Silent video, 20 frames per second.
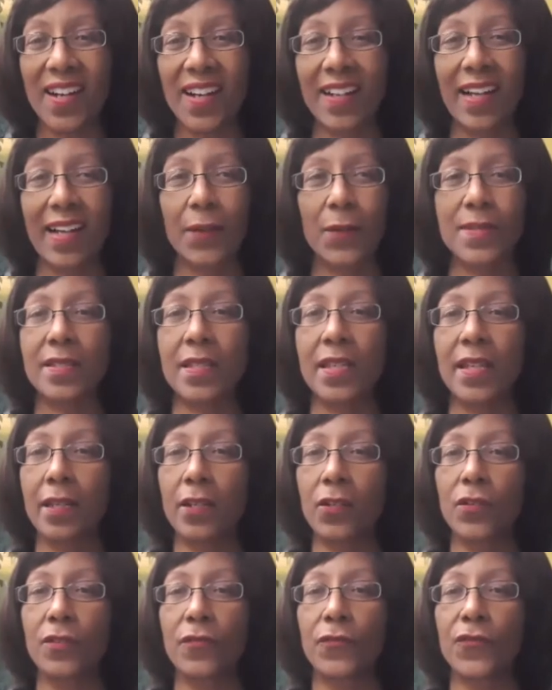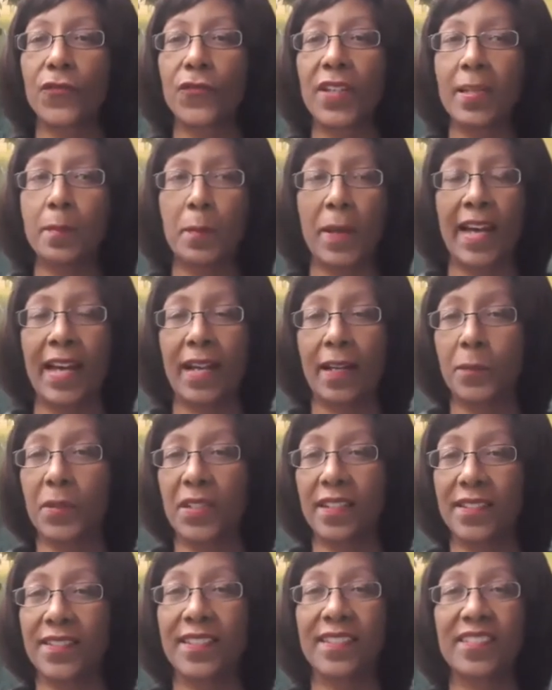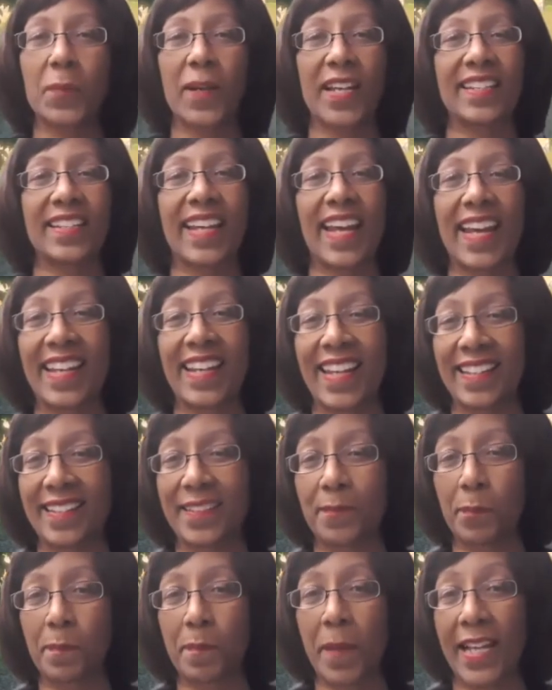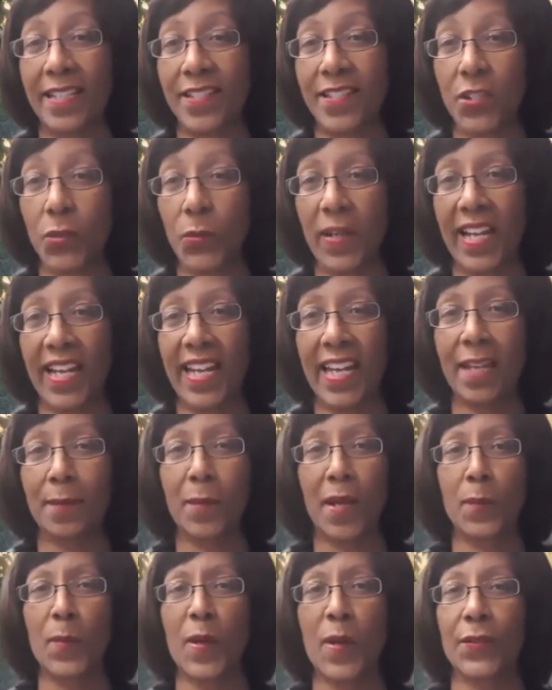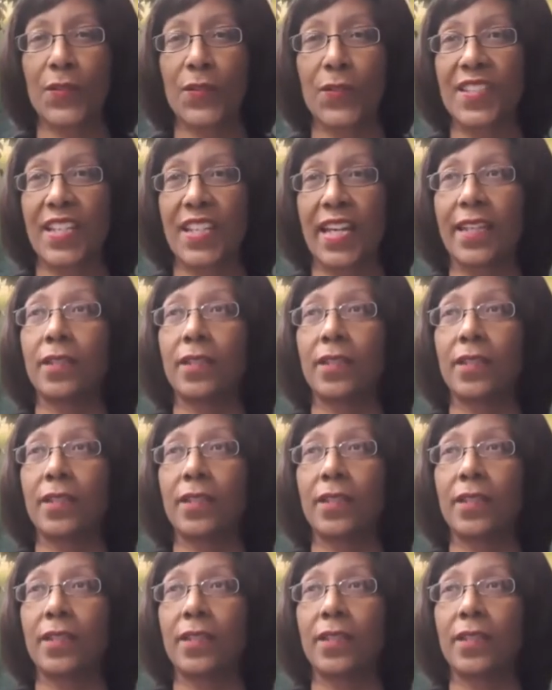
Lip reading: I was getting good feedback, but since my dad had passed away and my mother said,